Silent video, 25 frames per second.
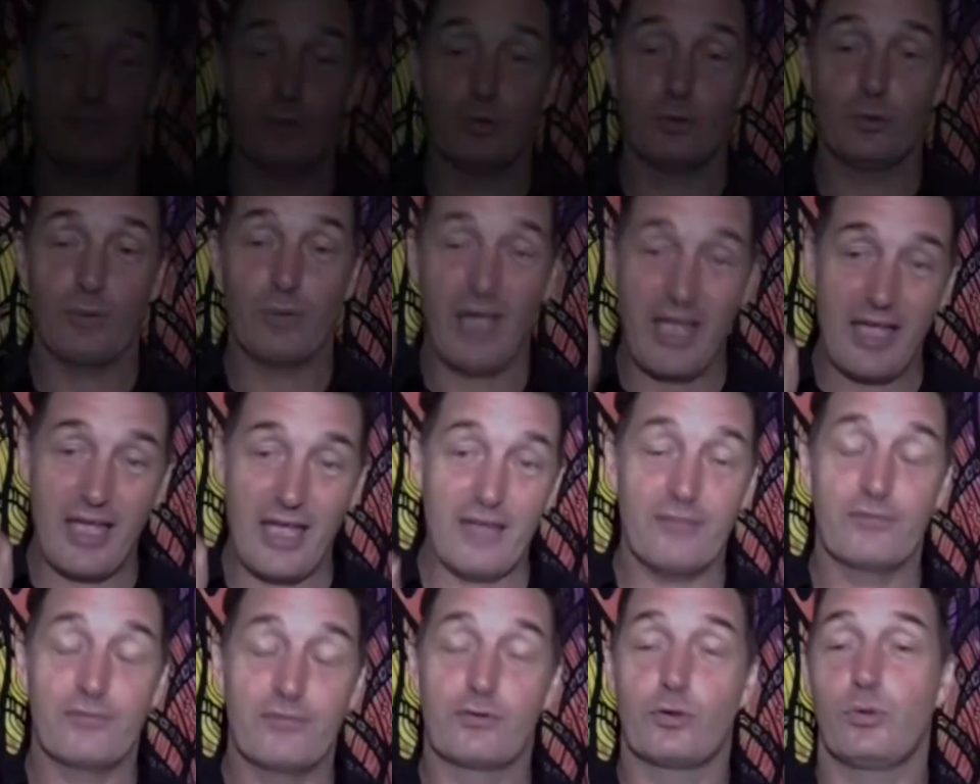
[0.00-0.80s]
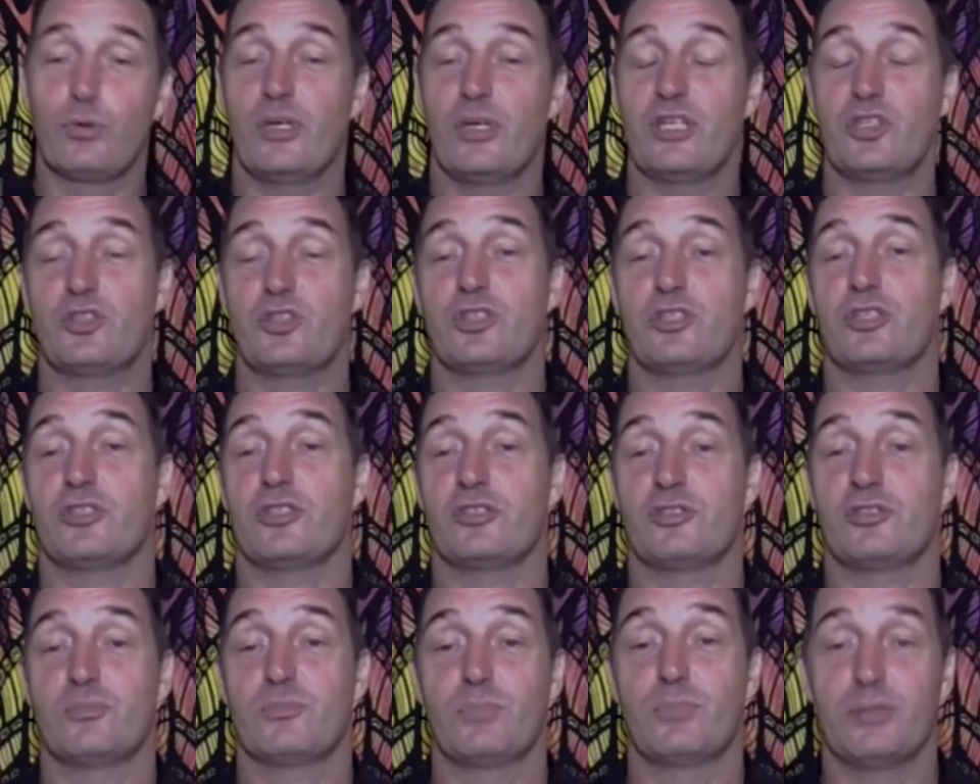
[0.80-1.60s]
If you have
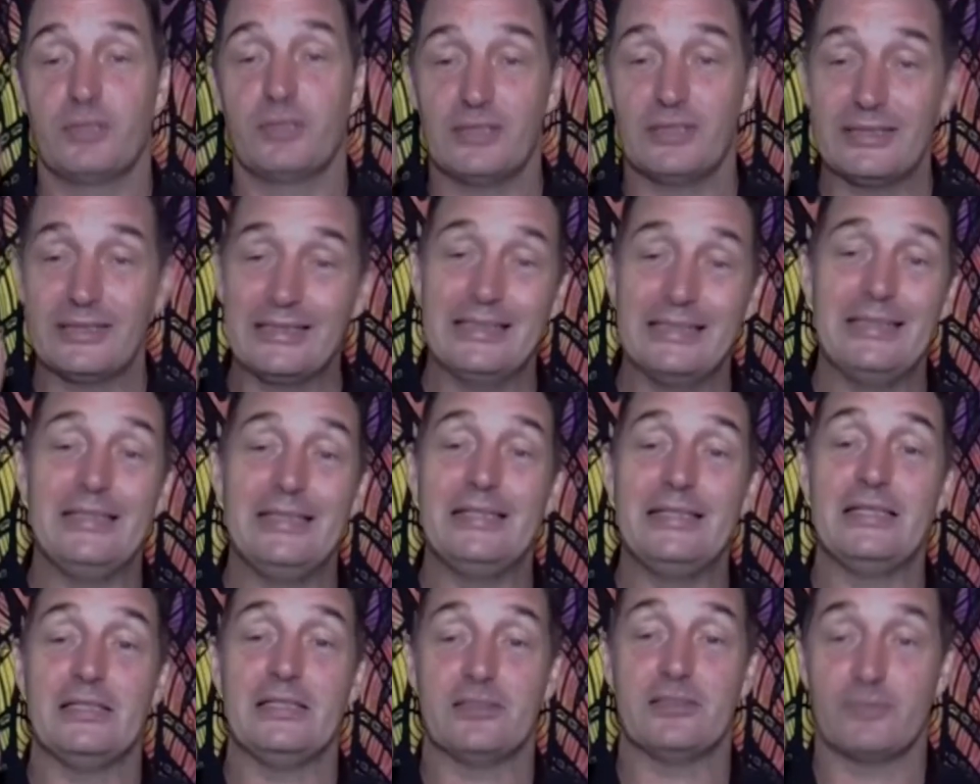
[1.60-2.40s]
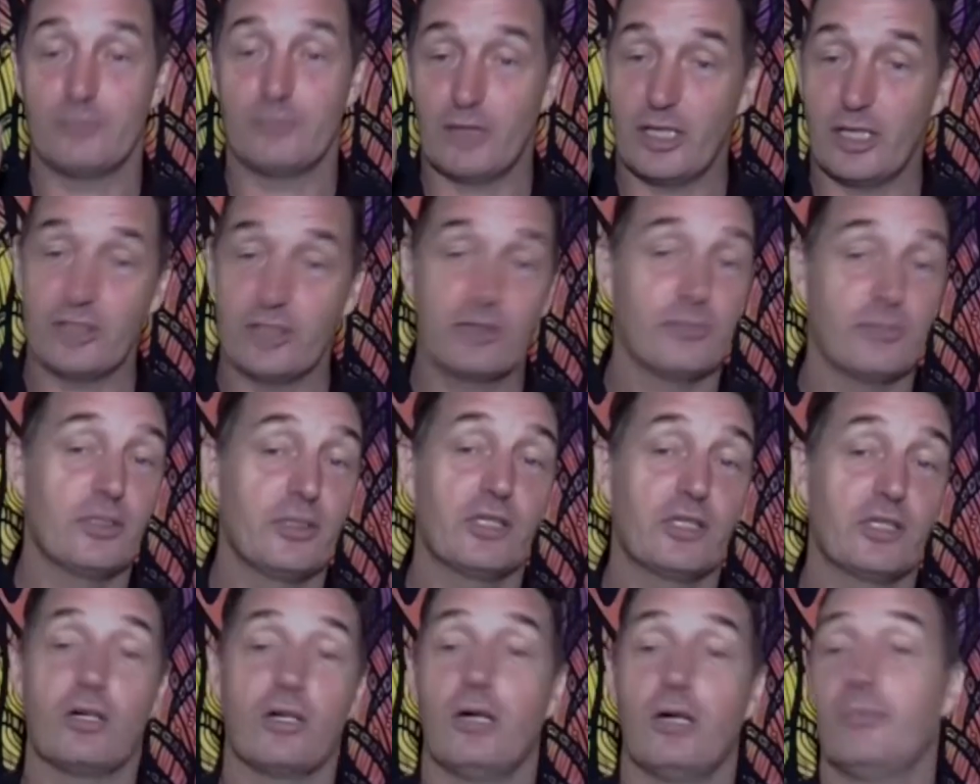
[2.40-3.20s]
questions, please write
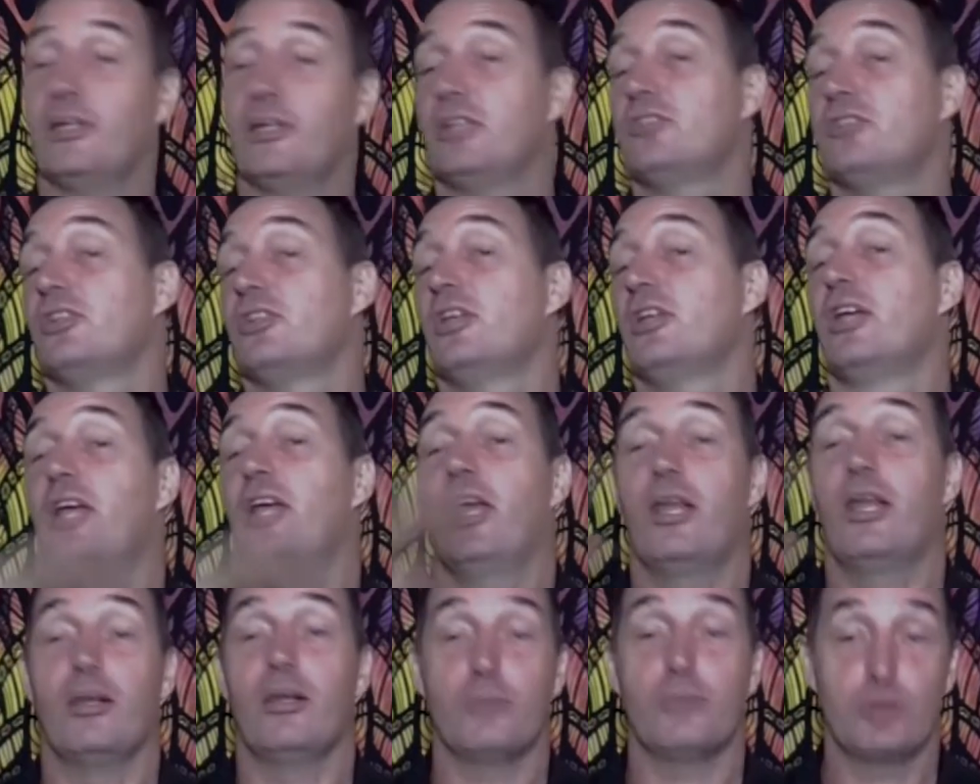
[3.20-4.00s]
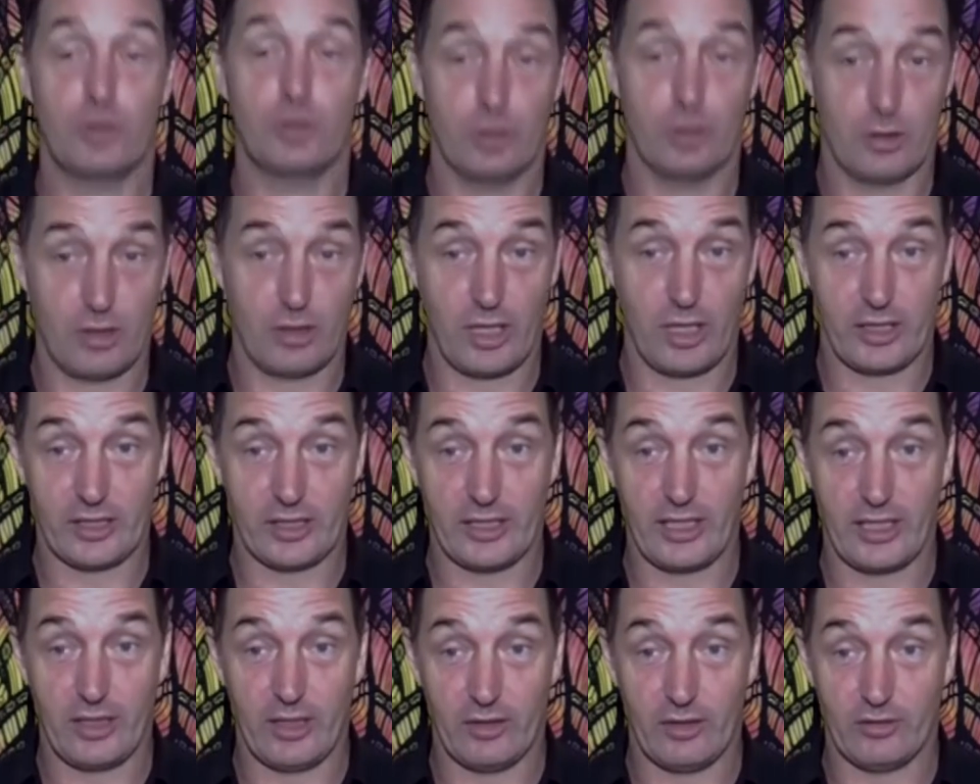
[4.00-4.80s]
them in the comments, and I'm sure
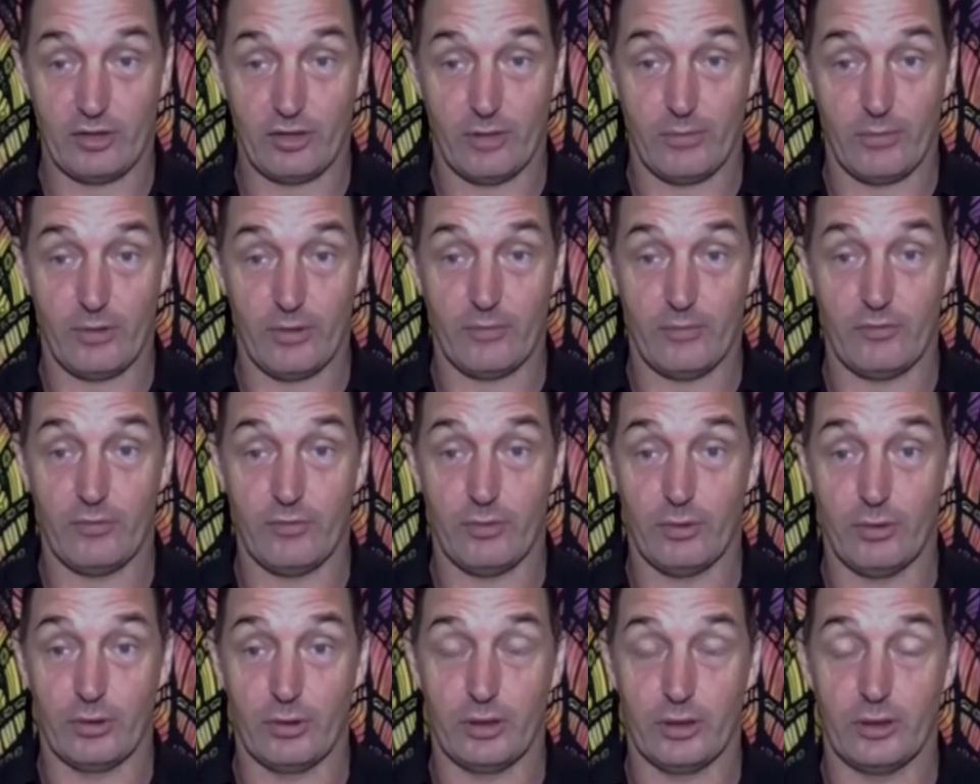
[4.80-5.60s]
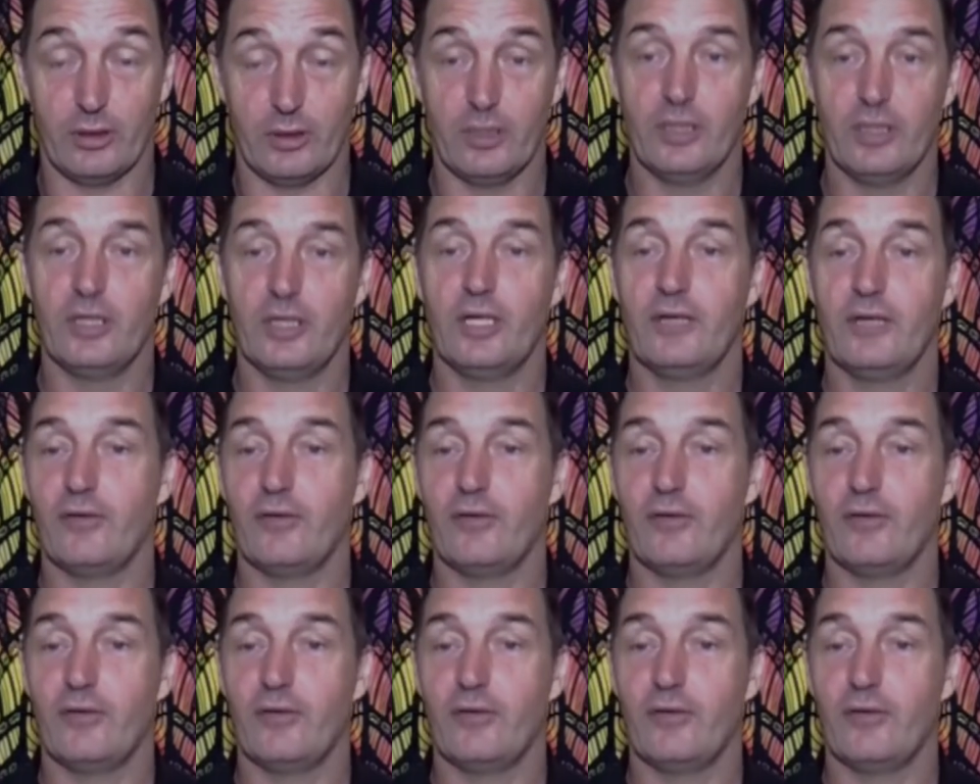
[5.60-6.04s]
I can get on top of them for you.